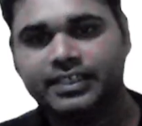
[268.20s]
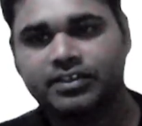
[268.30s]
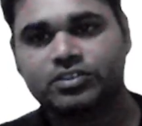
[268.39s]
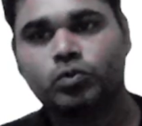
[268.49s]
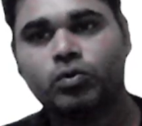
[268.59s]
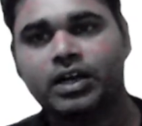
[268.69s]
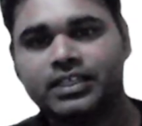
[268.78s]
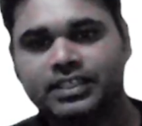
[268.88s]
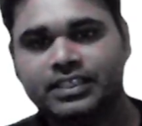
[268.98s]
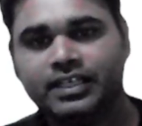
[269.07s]
or the
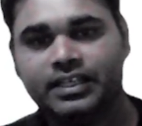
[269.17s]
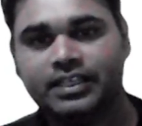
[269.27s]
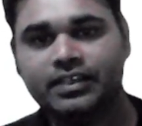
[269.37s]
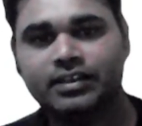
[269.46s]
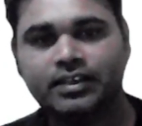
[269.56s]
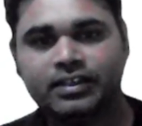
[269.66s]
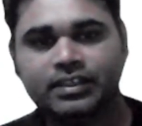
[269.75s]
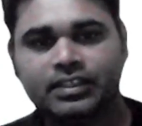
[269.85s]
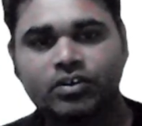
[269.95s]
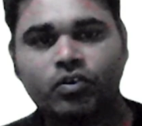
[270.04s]
one DNA
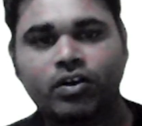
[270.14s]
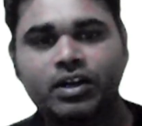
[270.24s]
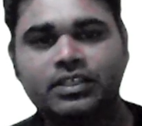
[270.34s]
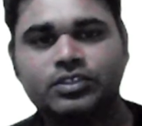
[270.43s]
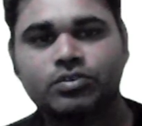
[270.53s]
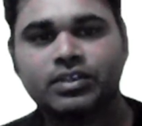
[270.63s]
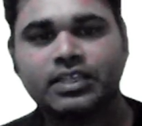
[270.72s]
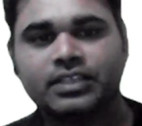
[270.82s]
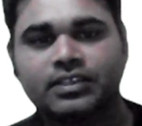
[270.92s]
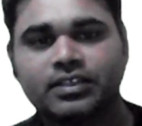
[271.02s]
coiled
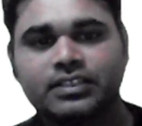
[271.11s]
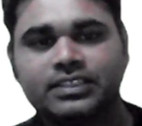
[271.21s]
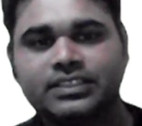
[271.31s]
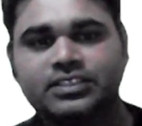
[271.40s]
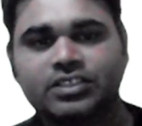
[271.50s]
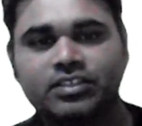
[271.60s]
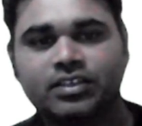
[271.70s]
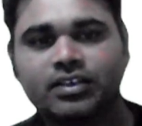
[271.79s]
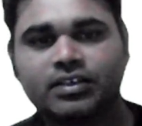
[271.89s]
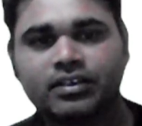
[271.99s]
together each
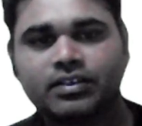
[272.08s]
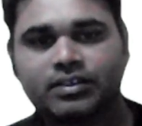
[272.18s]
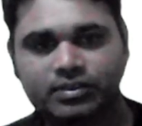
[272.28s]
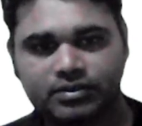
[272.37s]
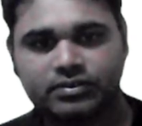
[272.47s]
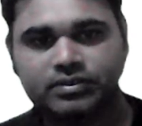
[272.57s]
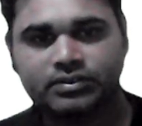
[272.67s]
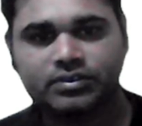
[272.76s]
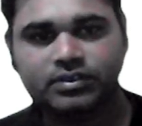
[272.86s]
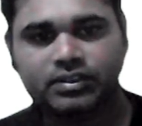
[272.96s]
other,
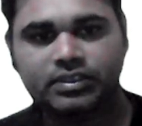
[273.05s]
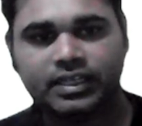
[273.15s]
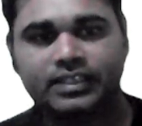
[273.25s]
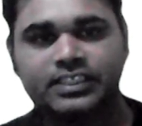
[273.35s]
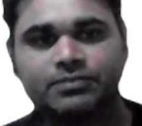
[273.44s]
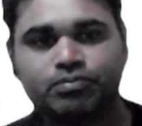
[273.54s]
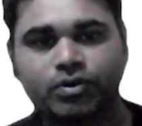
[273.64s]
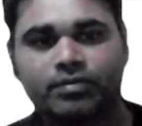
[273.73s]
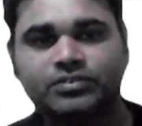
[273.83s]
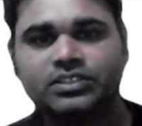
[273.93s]
and it
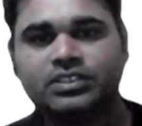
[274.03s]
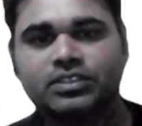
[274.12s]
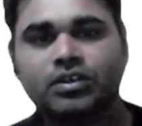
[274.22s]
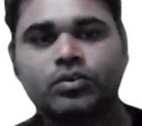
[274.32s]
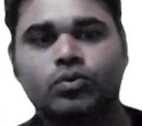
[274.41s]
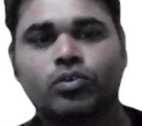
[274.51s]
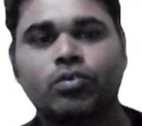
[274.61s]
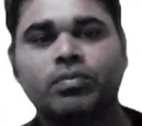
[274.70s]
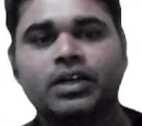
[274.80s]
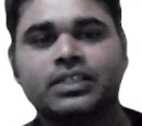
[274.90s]
forms the
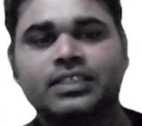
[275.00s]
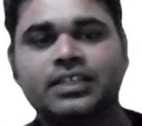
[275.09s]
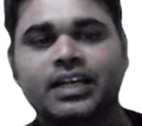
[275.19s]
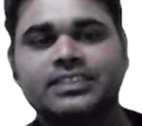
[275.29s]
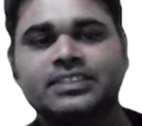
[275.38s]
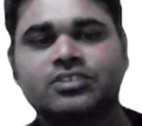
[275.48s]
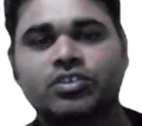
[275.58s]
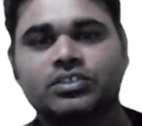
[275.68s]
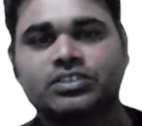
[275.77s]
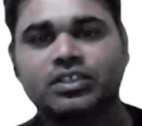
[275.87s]
chromatin like
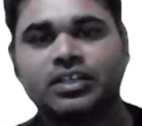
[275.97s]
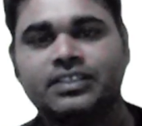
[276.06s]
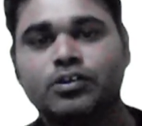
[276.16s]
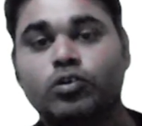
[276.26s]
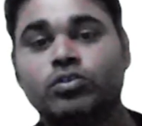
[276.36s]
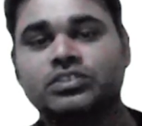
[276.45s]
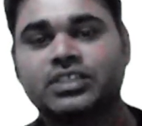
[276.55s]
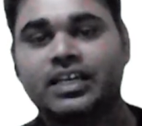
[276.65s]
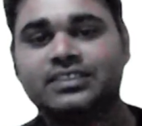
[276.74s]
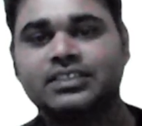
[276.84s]
structure and looks
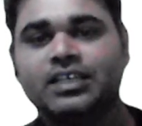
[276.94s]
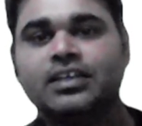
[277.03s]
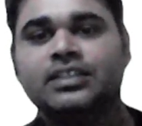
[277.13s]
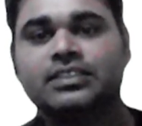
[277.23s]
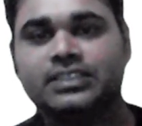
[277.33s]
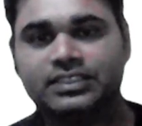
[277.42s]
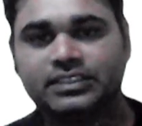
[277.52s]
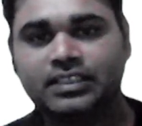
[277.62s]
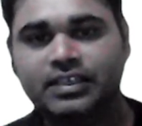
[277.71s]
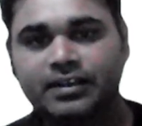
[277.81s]
like
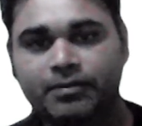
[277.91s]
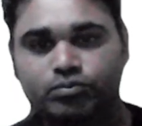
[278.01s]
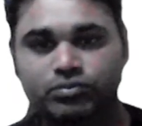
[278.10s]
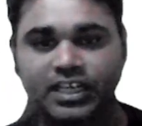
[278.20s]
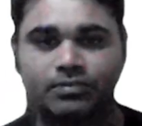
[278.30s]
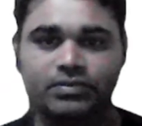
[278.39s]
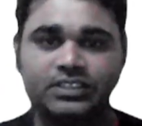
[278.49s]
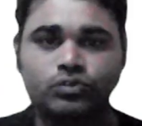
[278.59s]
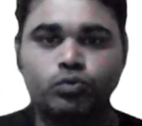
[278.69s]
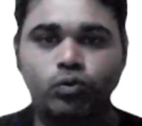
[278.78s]
this. That
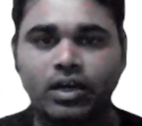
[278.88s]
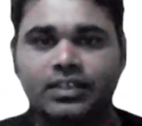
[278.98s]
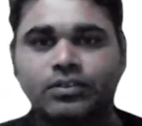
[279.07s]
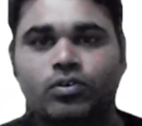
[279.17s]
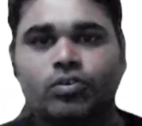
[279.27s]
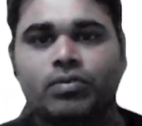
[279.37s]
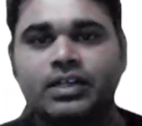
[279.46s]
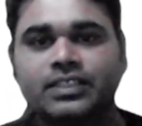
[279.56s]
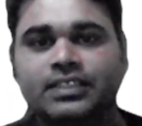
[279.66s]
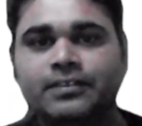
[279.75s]
means one
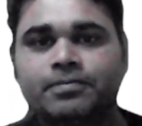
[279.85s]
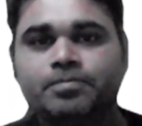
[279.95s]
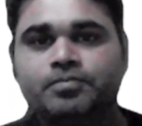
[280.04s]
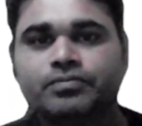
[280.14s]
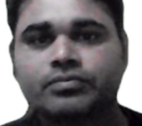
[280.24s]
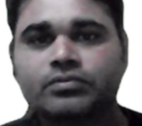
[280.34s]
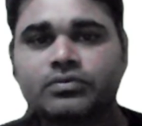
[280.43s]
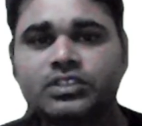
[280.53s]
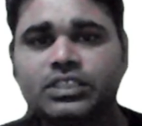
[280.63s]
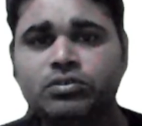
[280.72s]
chromatin,
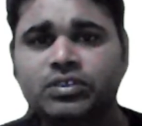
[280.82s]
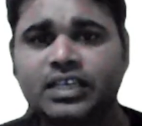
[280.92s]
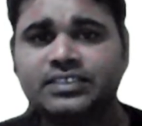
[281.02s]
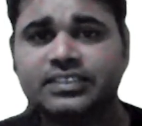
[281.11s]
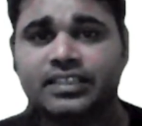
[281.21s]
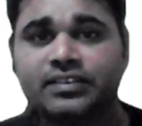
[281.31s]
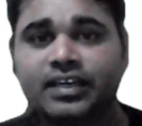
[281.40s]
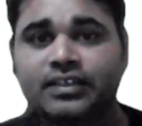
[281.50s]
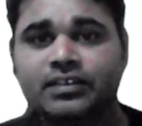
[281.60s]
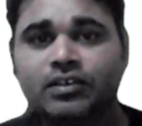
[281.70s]
you can say
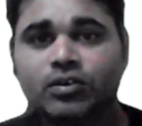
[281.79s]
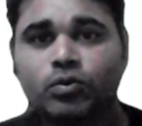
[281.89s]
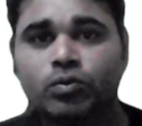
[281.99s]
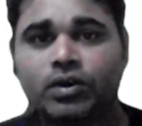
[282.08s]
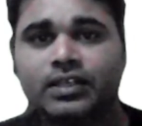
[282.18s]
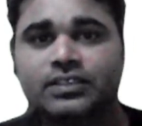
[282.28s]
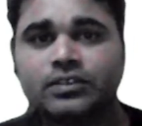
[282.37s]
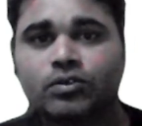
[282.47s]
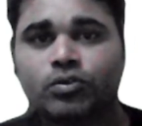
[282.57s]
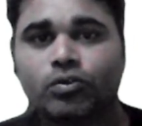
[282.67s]
that
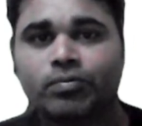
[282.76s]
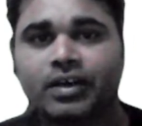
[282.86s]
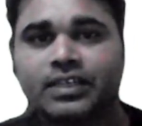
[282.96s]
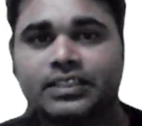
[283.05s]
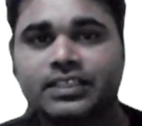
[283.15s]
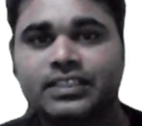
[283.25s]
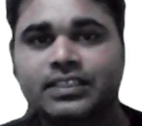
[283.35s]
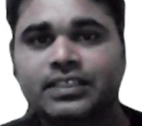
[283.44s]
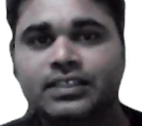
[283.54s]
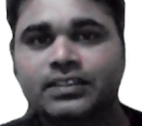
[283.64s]
one chromatin